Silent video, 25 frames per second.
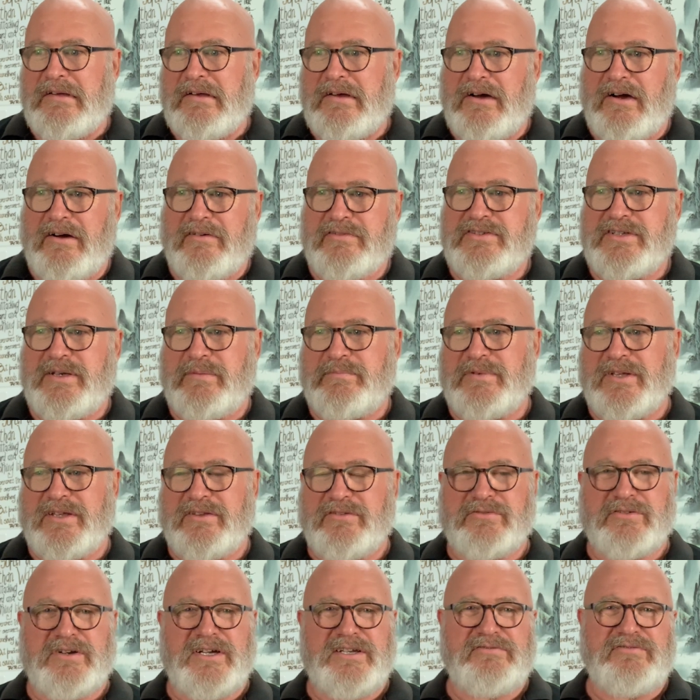off something
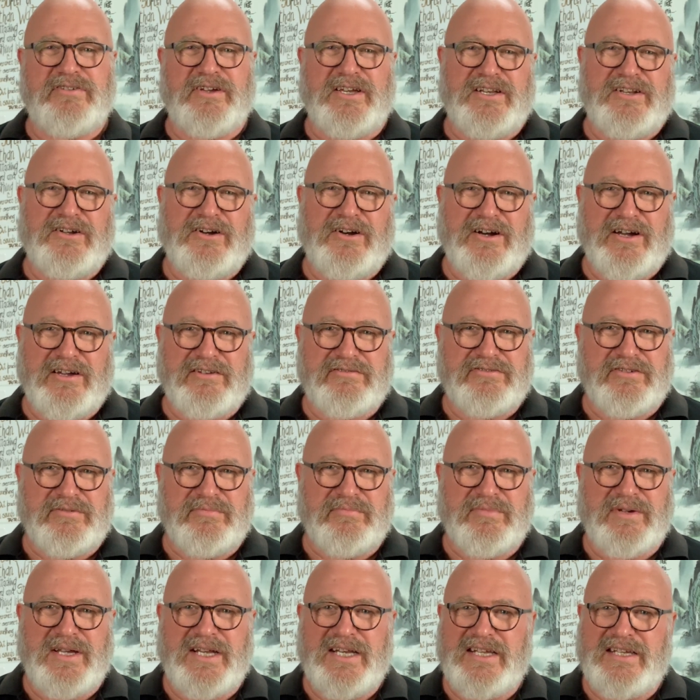3 feet high for
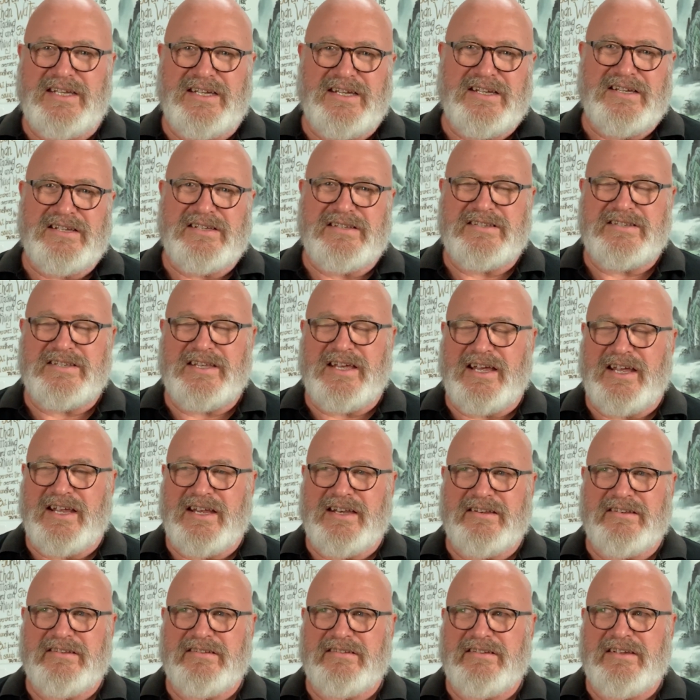many years,
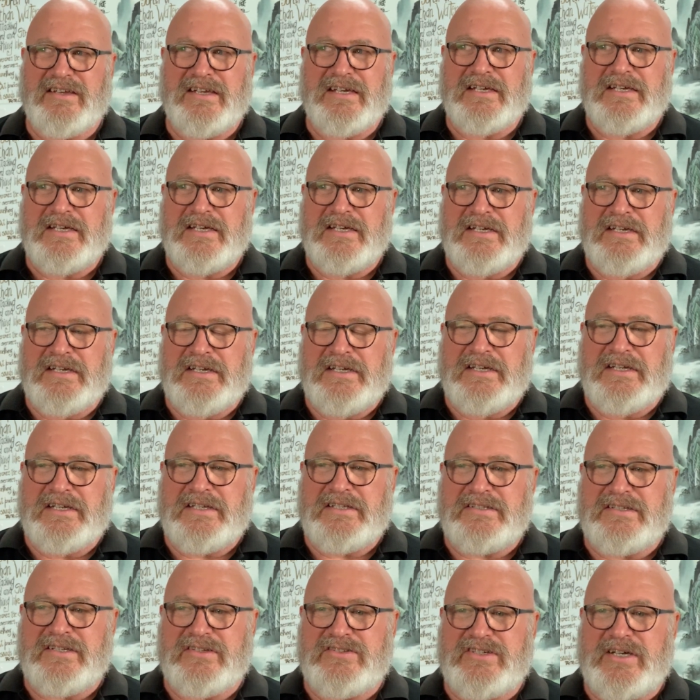and
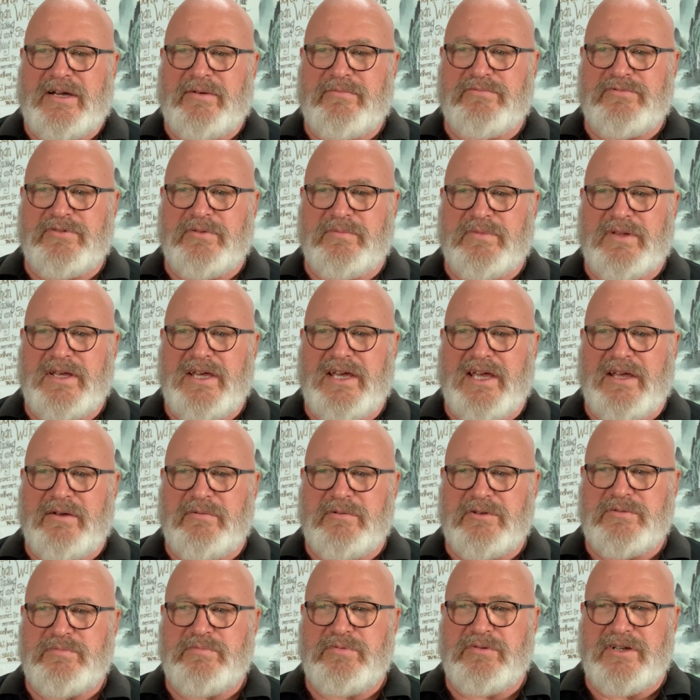to jump from there
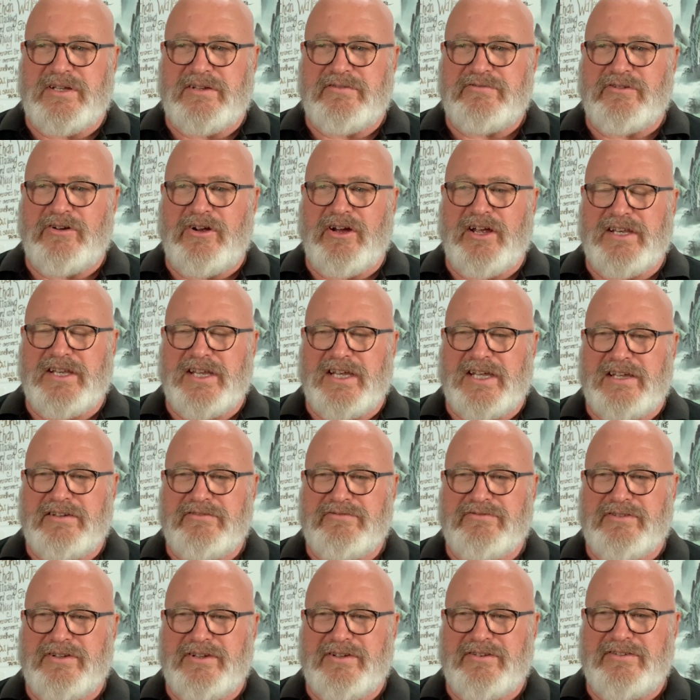was pretty frightening.
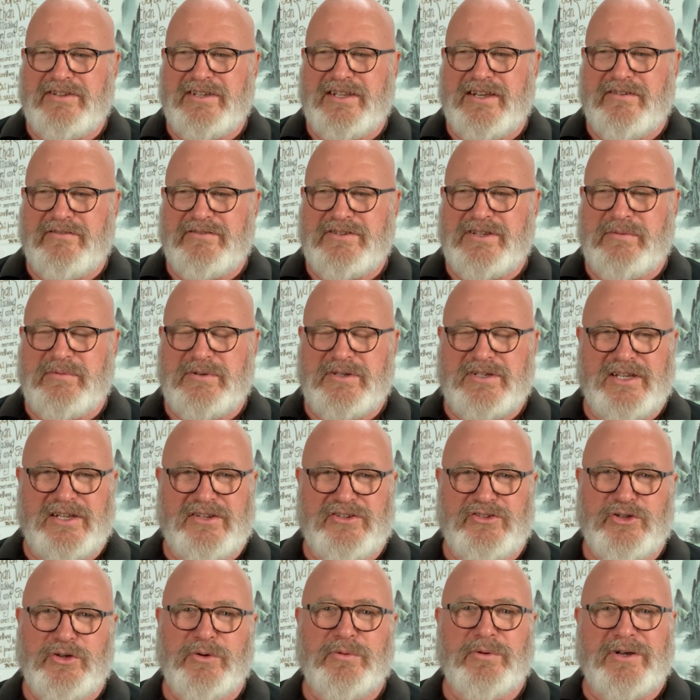If you know, if somebody
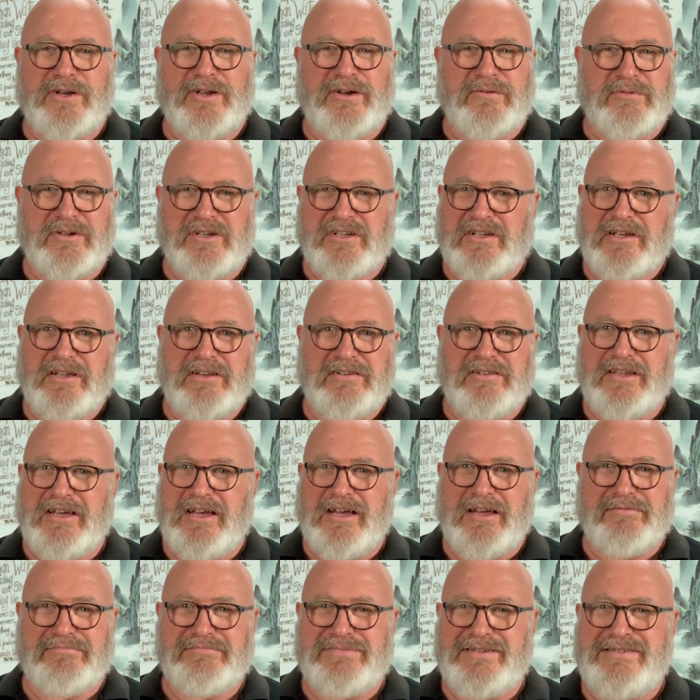said do it, I would have gone, no,
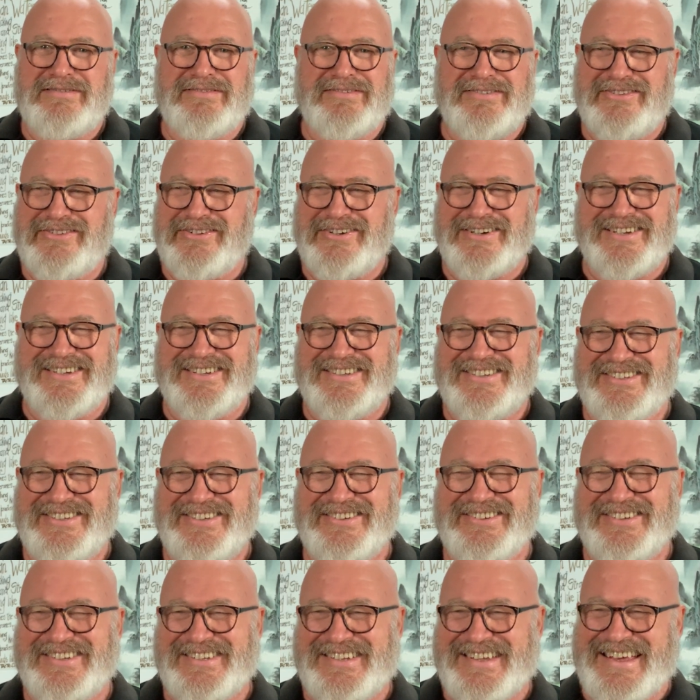I'm not going to
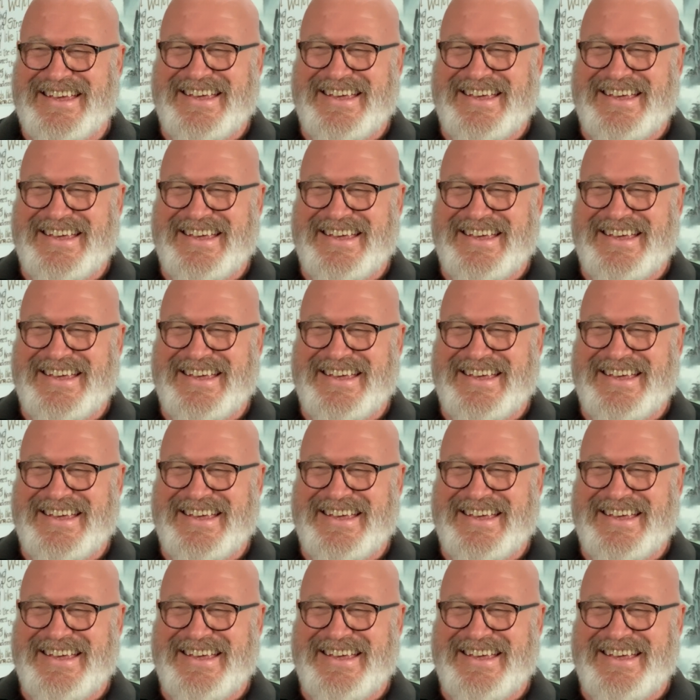do it.